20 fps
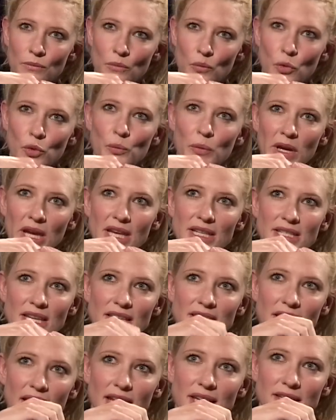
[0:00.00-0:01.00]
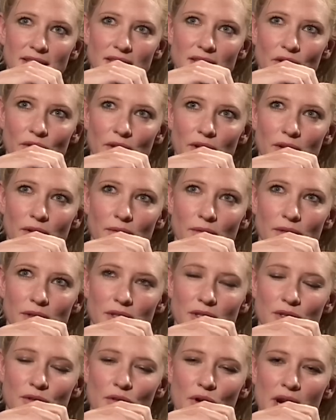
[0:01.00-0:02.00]
would be as intense as on the
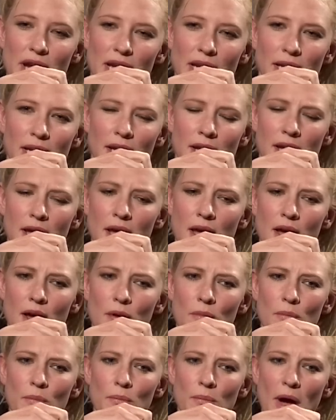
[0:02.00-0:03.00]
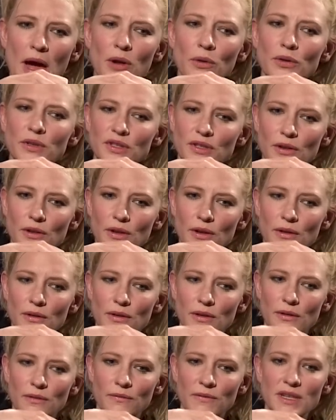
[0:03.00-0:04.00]
screen. And also
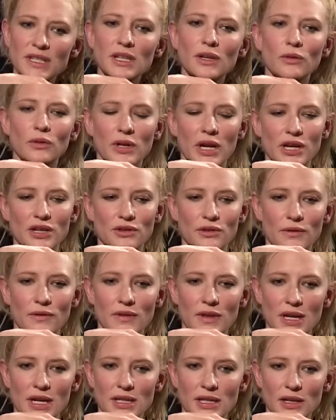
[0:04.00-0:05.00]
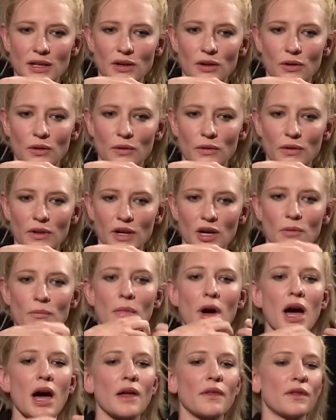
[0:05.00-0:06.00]
the, the physical nature of theatre, your, the
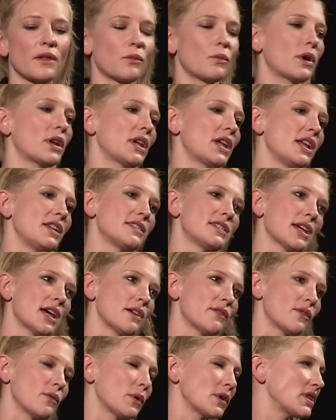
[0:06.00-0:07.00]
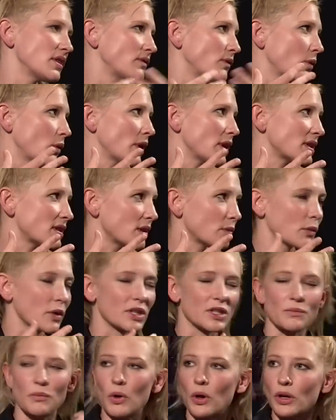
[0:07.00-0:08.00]
command that one needs to have of one's voice and
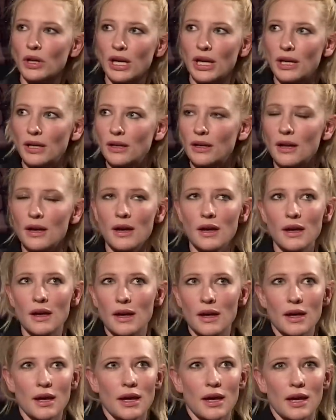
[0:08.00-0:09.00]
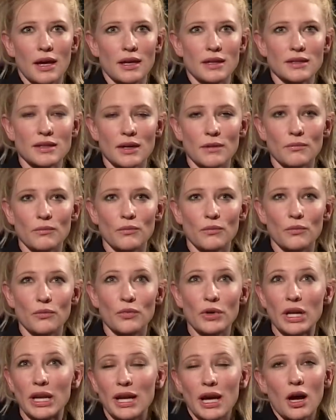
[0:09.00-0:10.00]
one's body uh, is um,
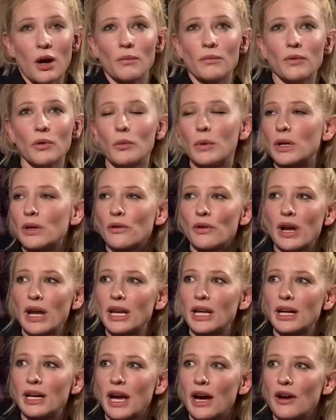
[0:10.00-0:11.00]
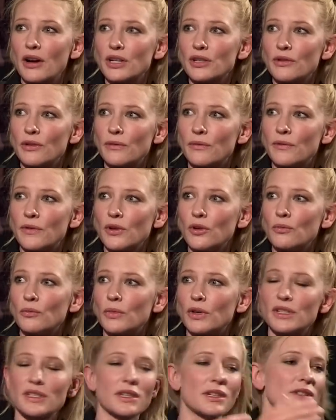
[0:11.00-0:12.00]
really helpful when creating a character on
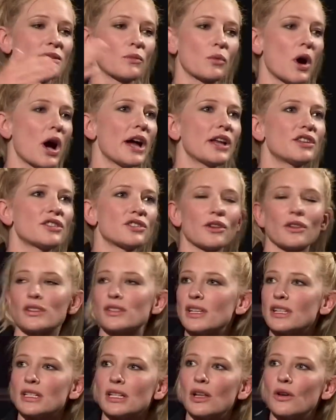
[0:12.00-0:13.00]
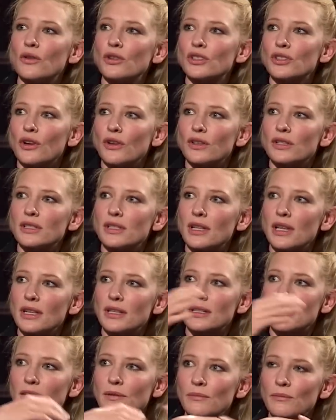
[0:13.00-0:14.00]
film, because there's wide shots, there's long shots,
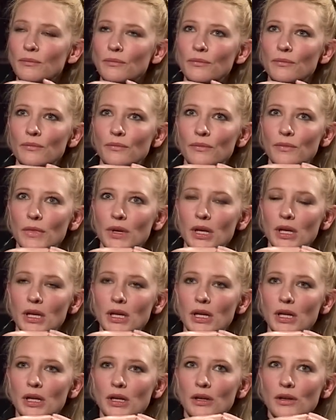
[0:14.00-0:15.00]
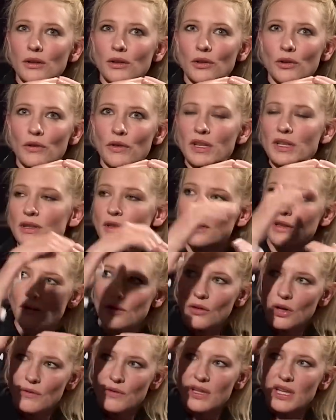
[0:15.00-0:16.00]
there's, um, you know, there's,
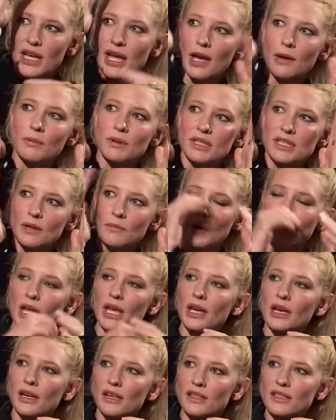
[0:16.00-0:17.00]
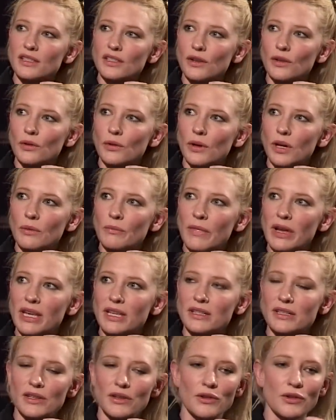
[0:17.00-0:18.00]
not everything happens up here. So it
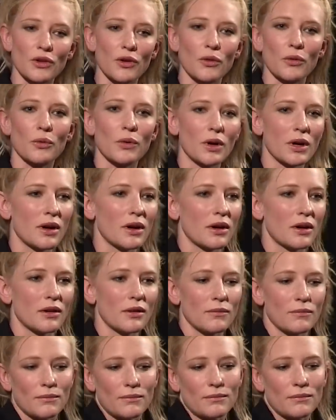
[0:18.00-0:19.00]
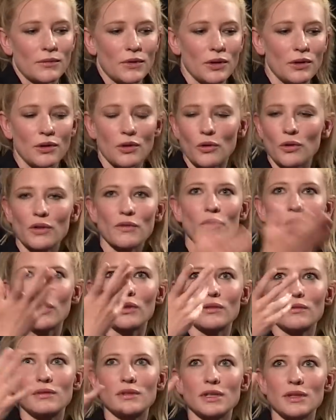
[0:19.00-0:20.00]
means that, you know, you know, you've
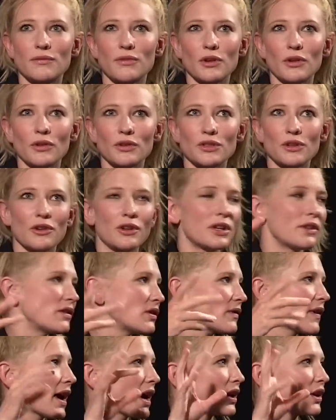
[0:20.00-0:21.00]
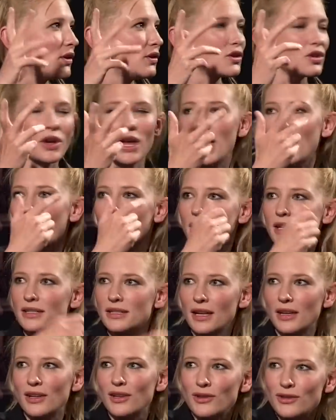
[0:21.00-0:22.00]
got different alternatives of how to use your
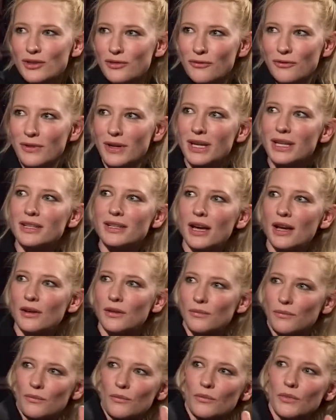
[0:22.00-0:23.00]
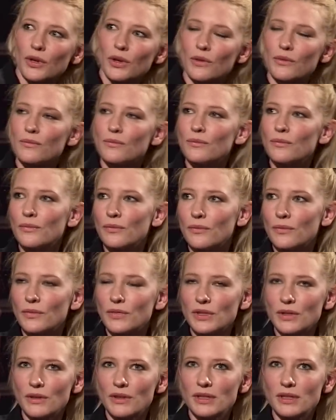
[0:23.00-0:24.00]
hands, how to use your feet, how to, you know,
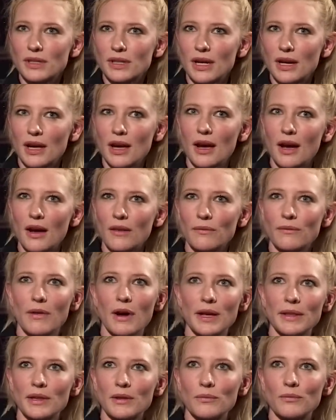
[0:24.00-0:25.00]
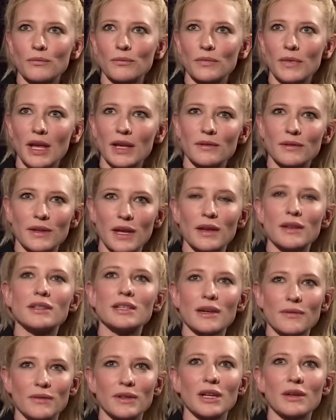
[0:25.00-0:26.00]
so it's, I, I find them, they, they
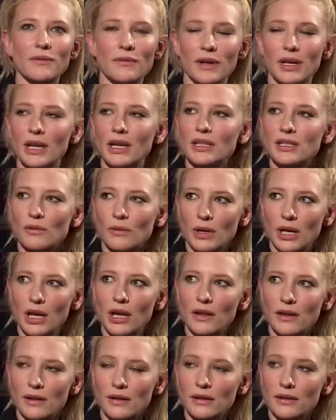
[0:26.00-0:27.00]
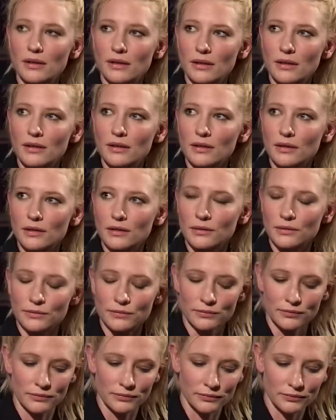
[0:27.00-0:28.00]
definitely feed into one another. So you
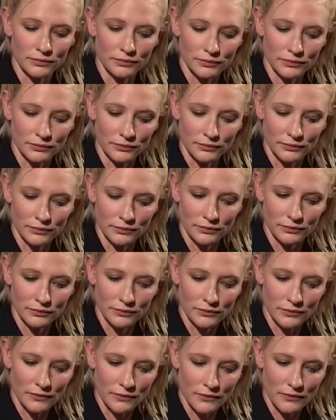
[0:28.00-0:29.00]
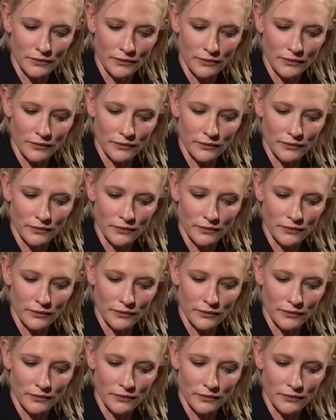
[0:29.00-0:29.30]
said earlier that the, perhaps there